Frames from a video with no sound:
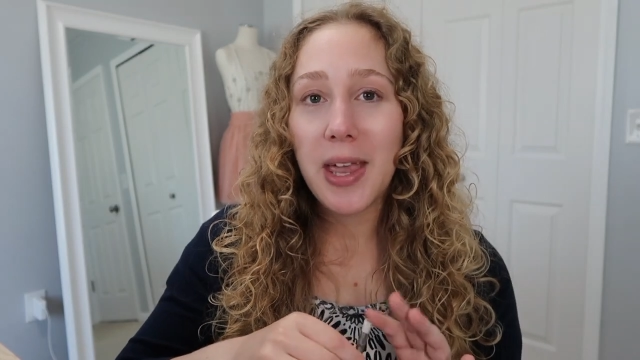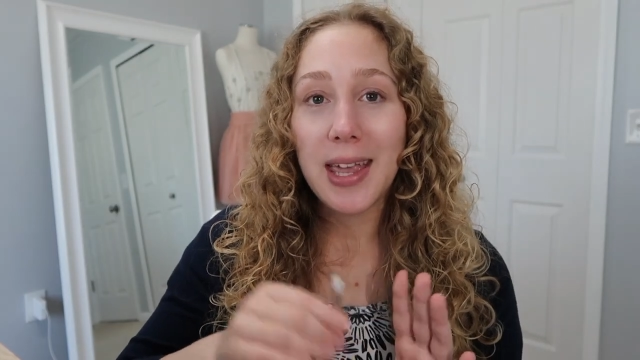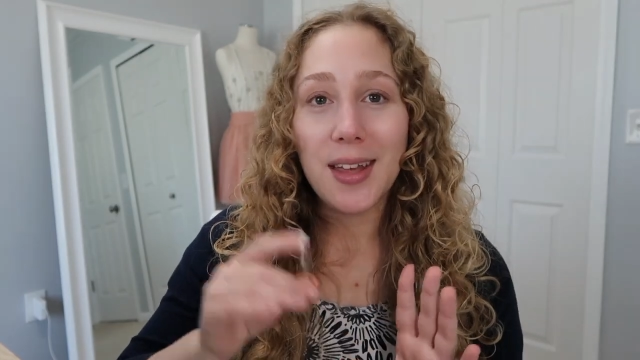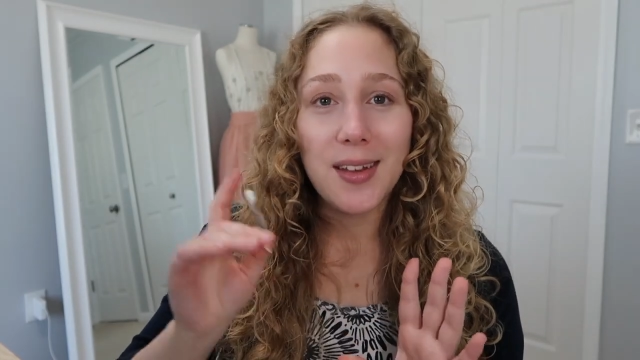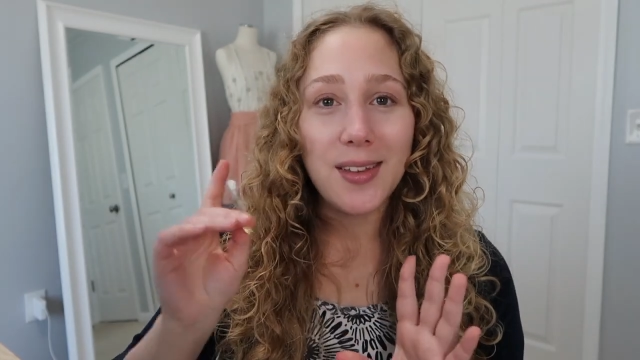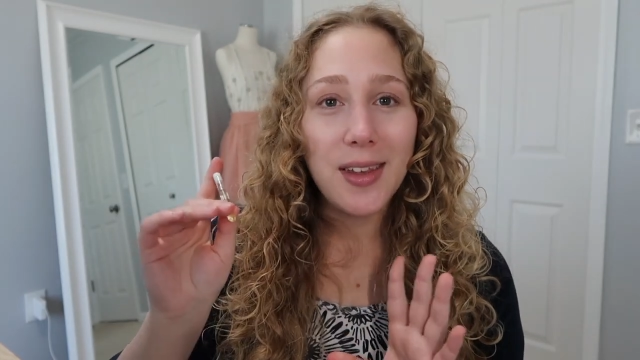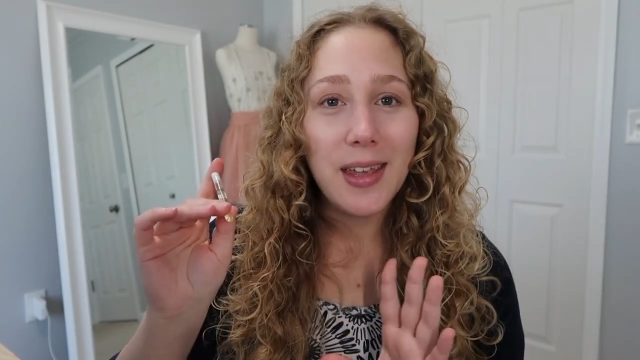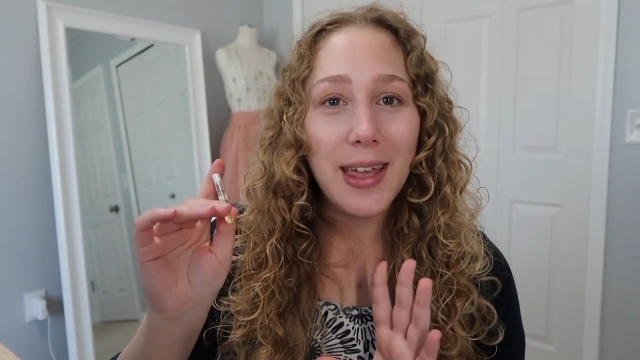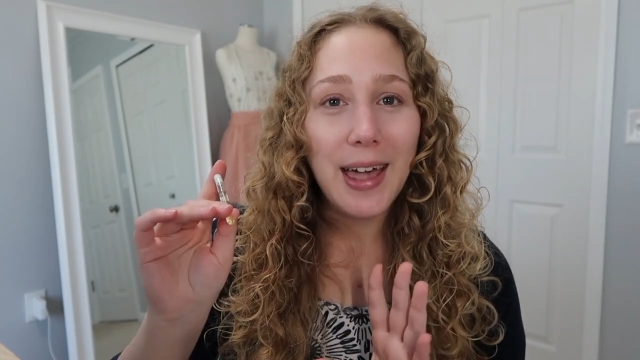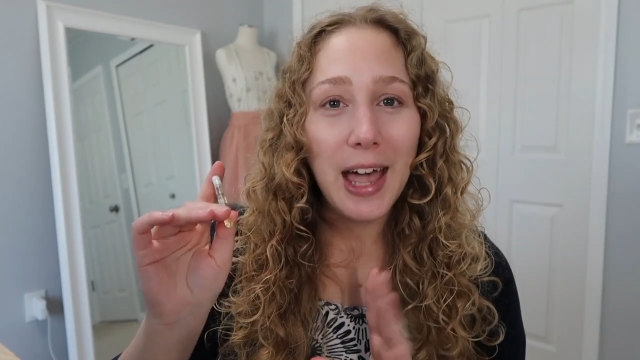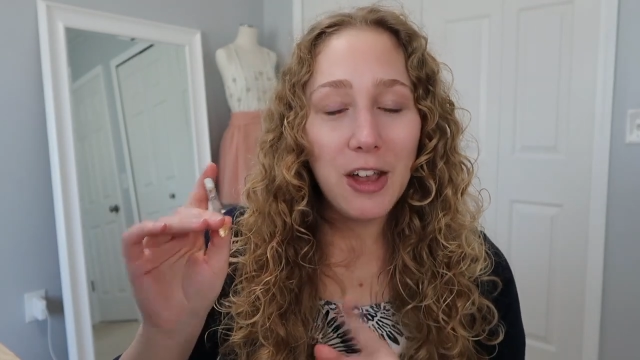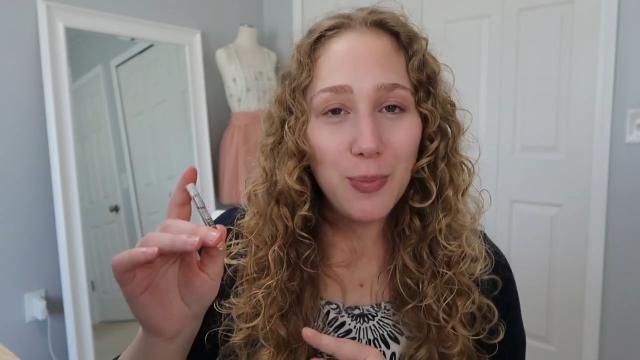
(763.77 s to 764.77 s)
and
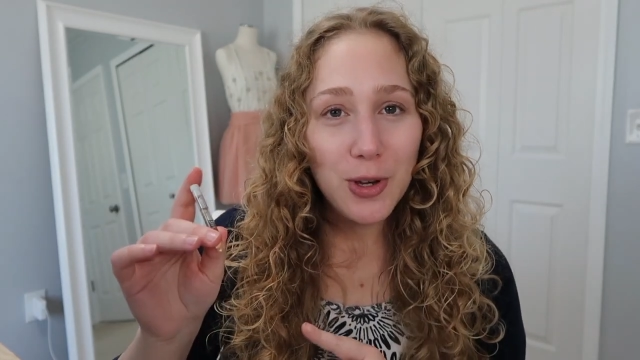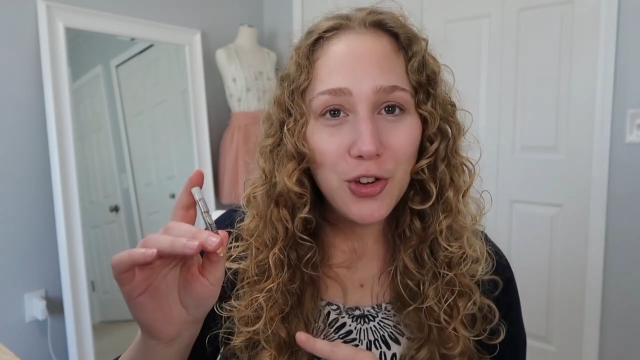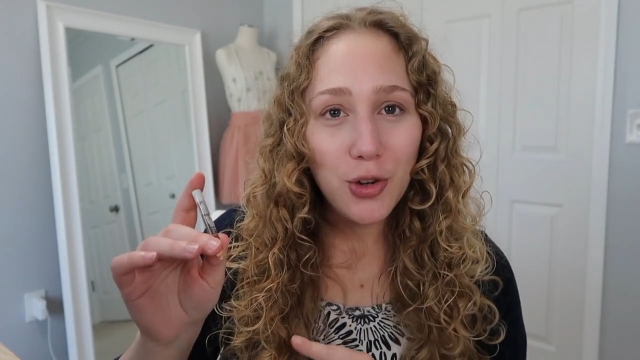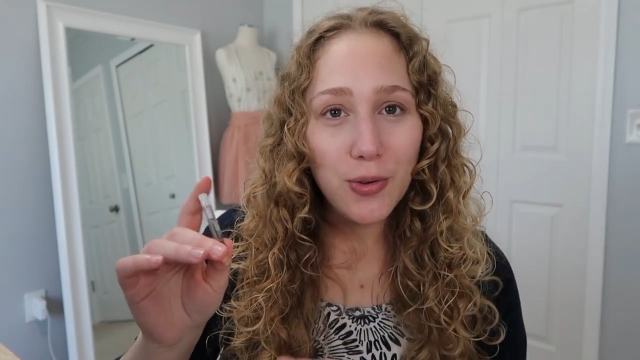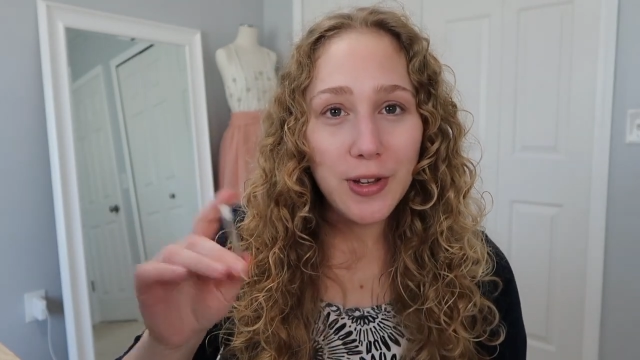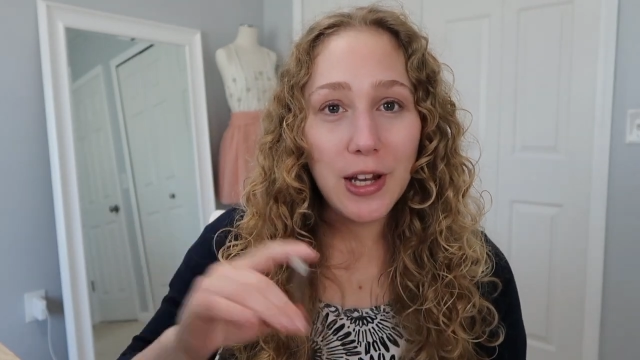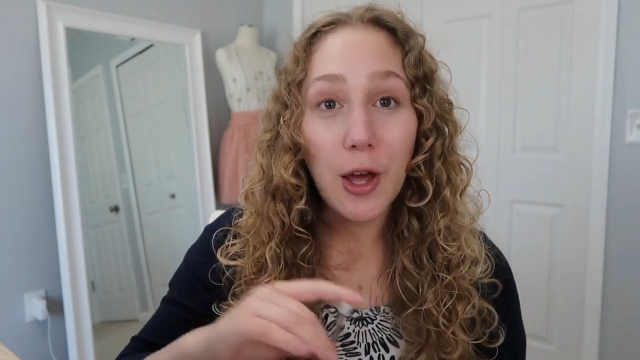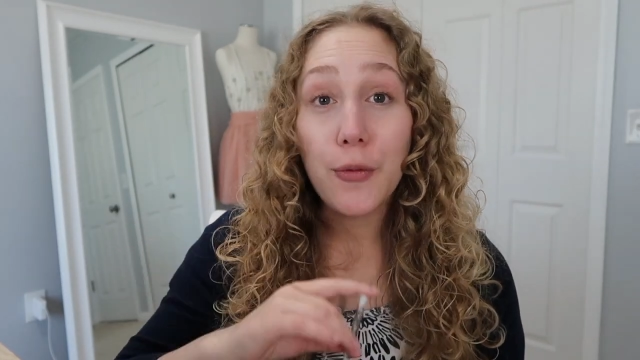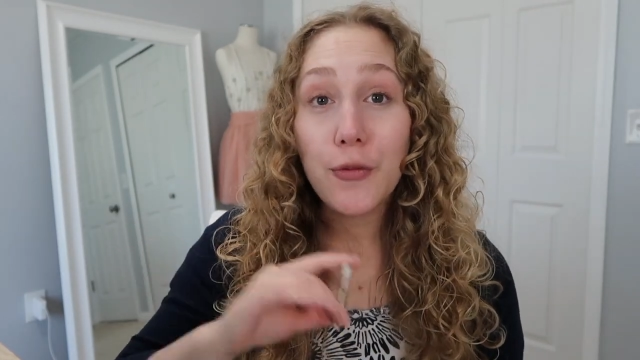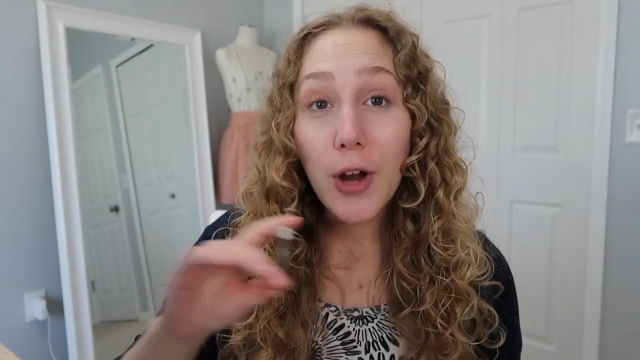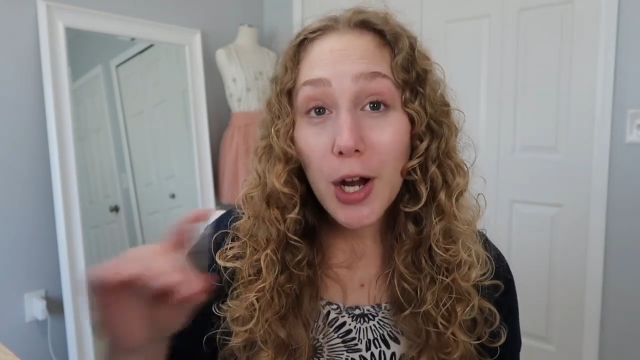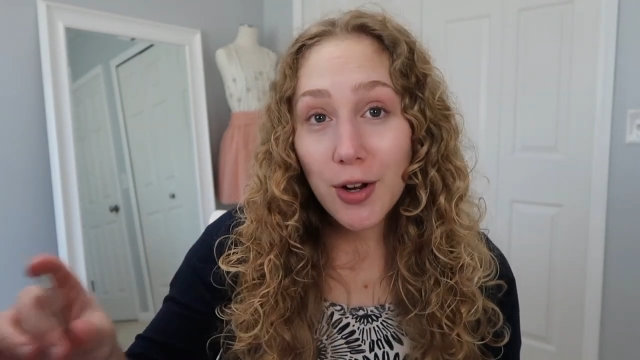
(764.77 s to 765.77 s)
I've been choosing a
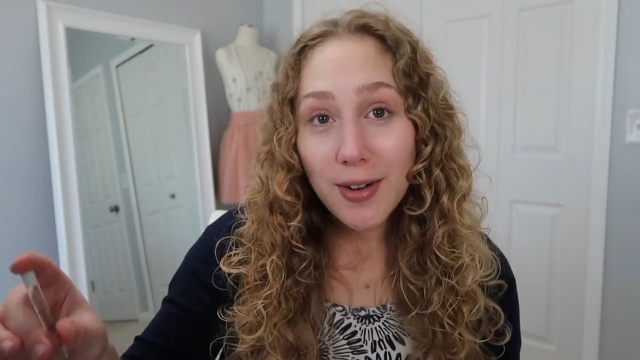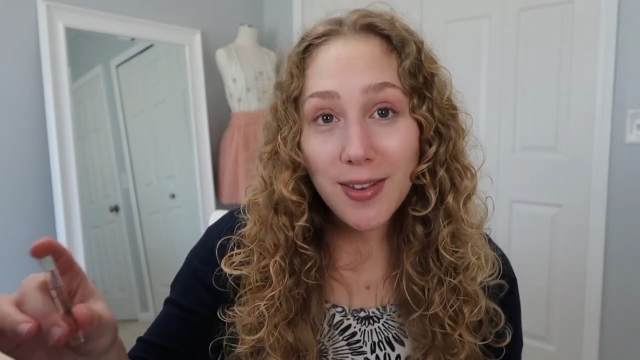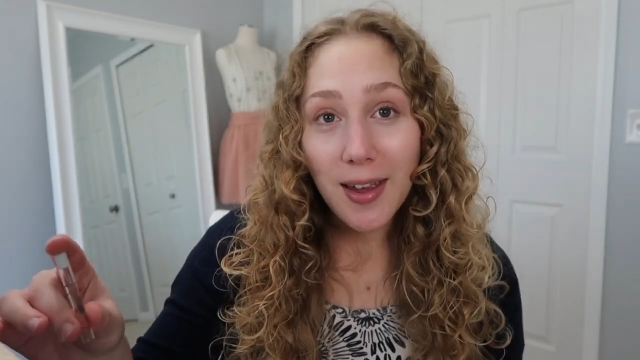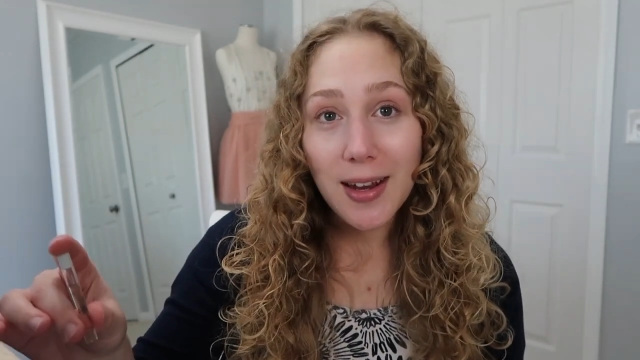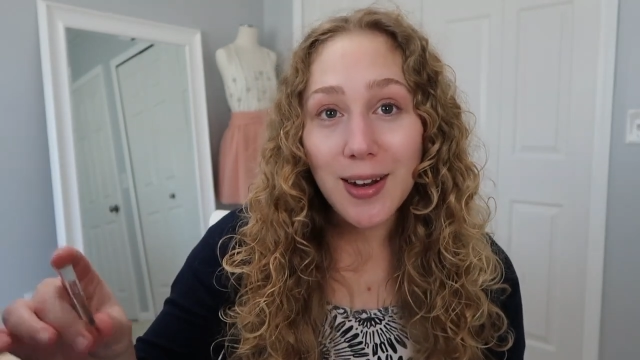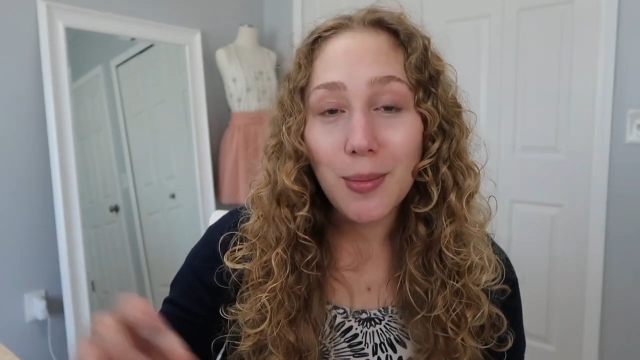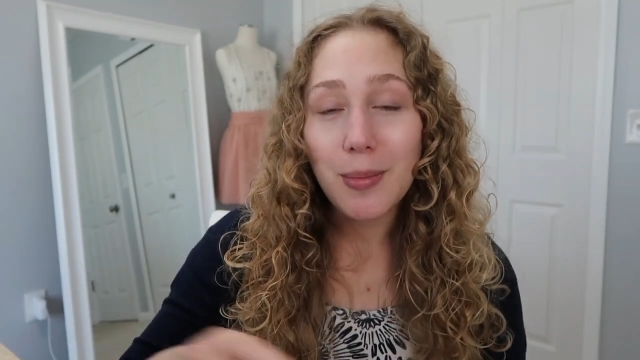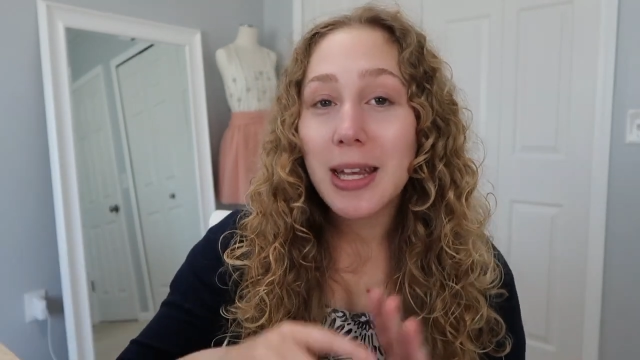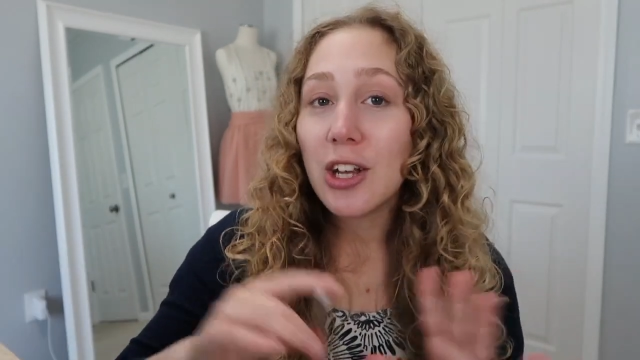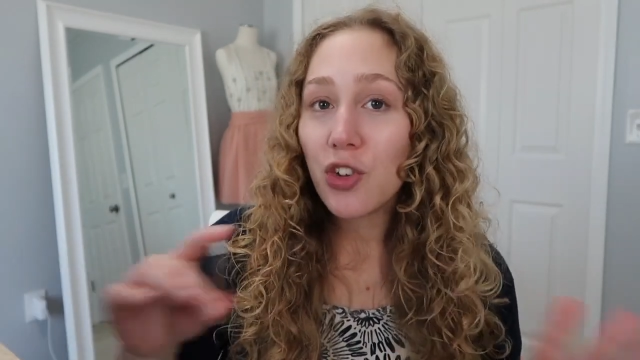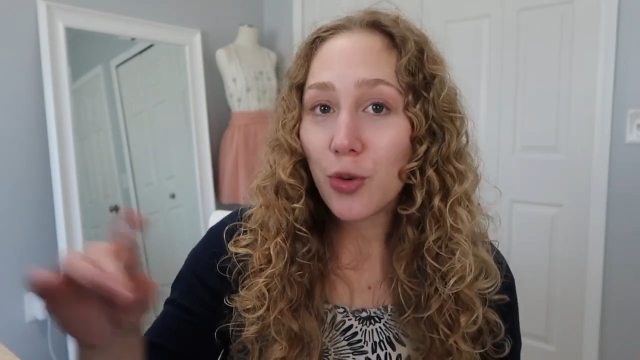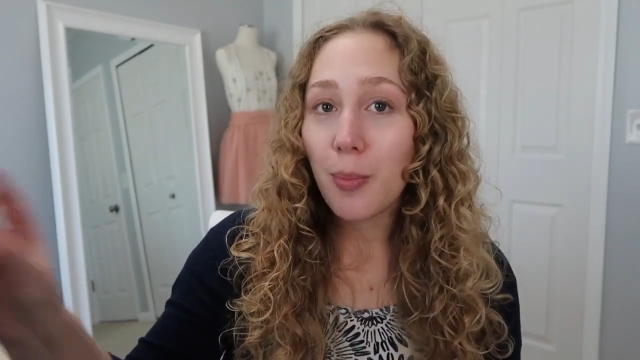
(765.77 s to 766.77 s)
fragrance item
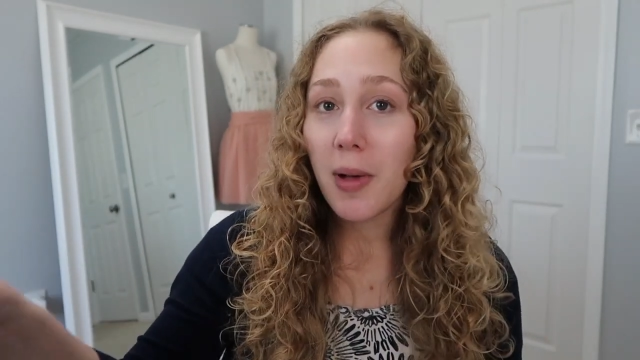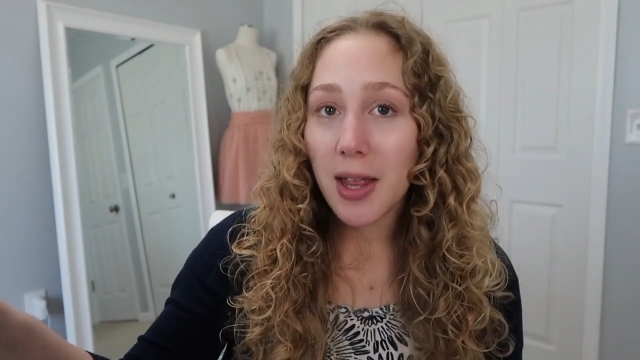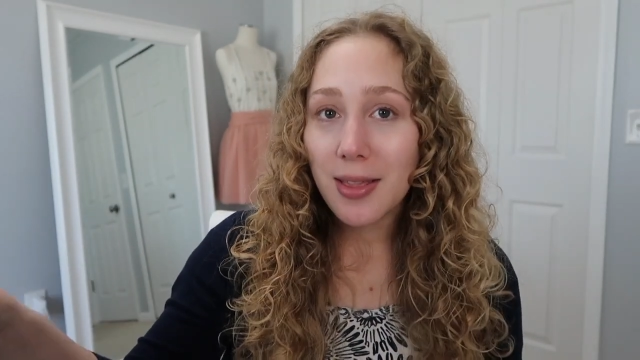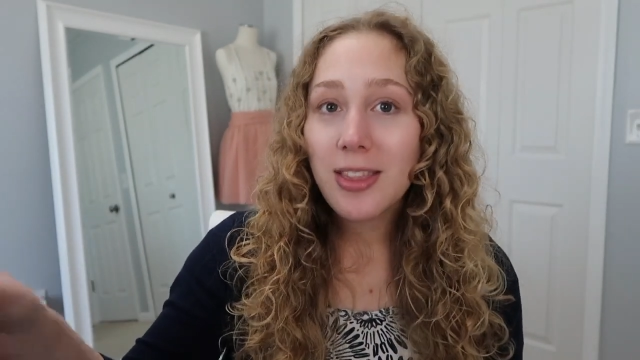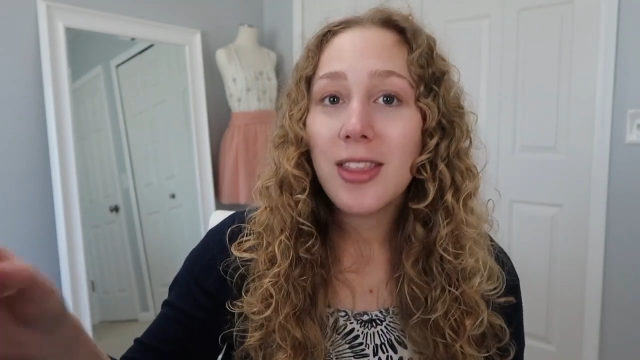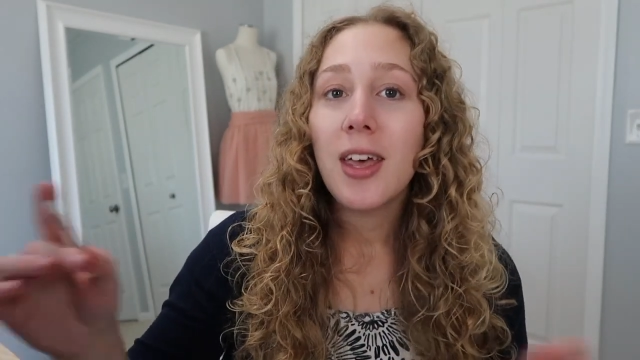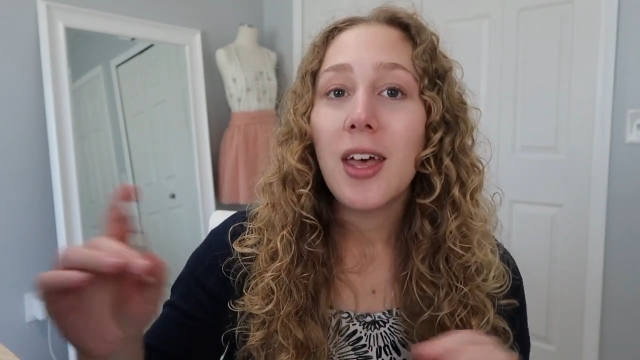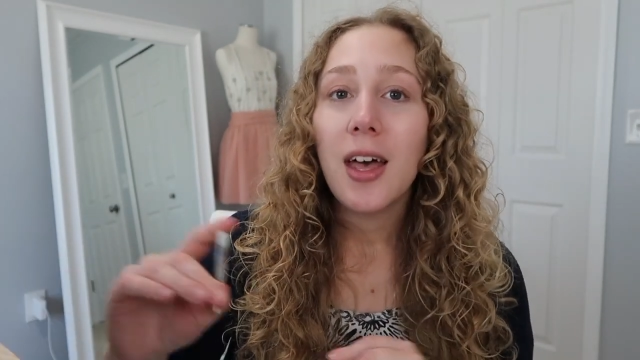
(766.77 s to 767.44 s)
each month.